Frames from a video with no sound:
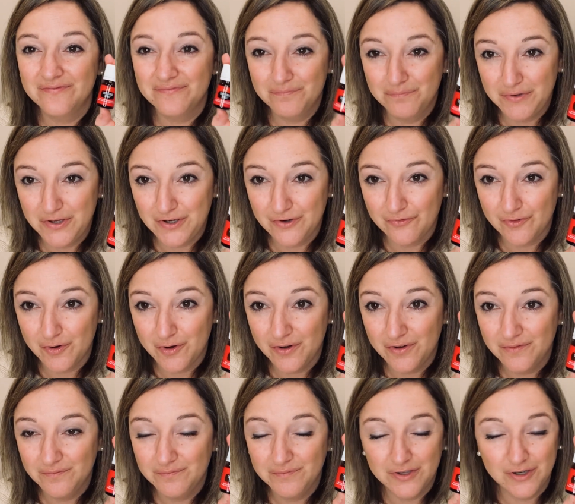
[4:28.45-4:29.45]

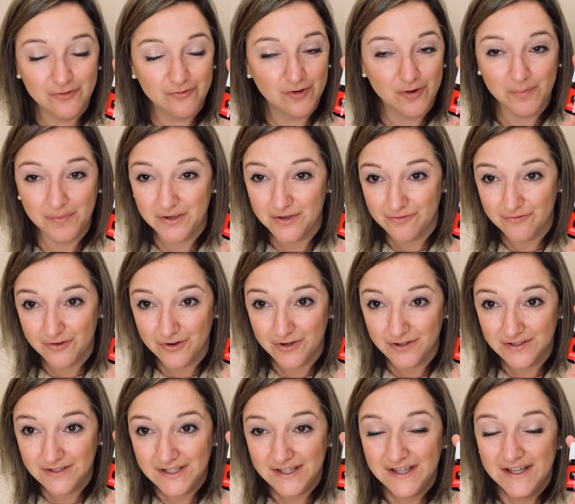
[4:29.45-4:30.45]
Beautiful, beautiful,
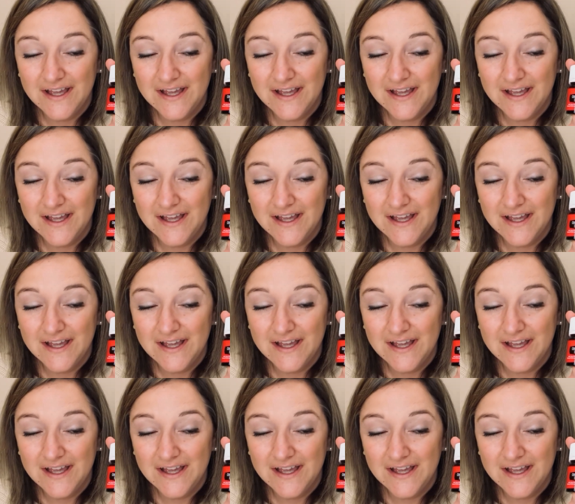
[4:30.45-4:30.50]
beautiful.